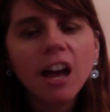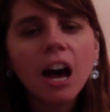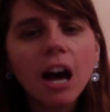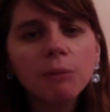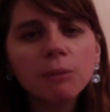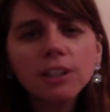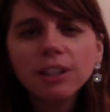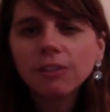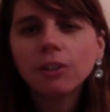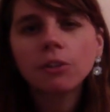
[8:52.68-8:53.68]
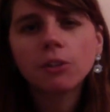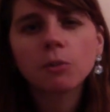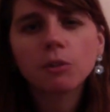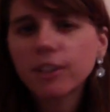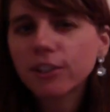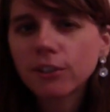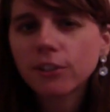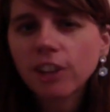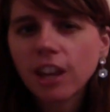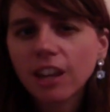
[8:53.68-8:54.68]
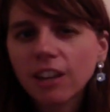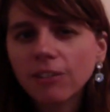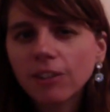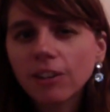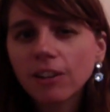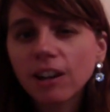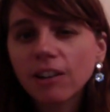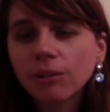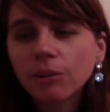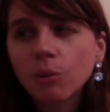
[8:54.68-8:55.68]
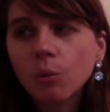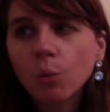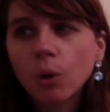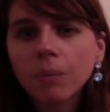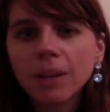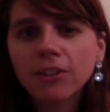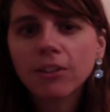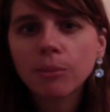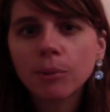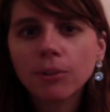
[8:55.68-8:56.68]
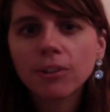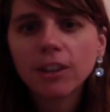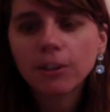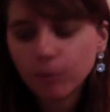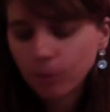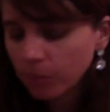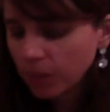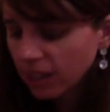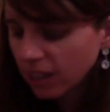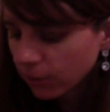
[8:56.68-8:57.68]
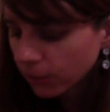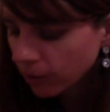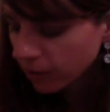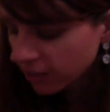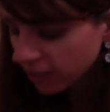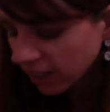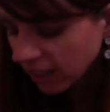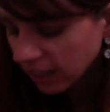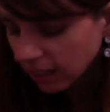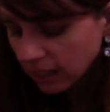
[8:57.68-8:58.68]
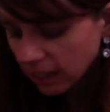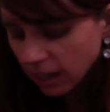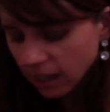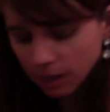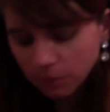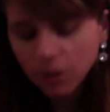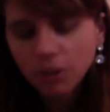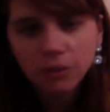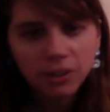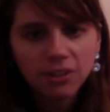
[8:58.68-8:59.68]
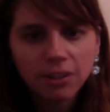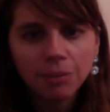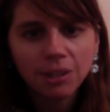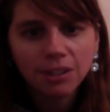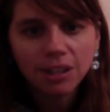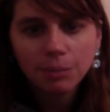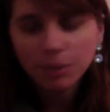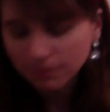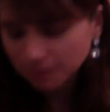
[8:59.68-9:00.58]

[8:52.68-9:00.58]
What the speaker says: I'm really going to have to do some more research and figure out what makes the most sense for me as far as selling it, although it is tempting to keep it.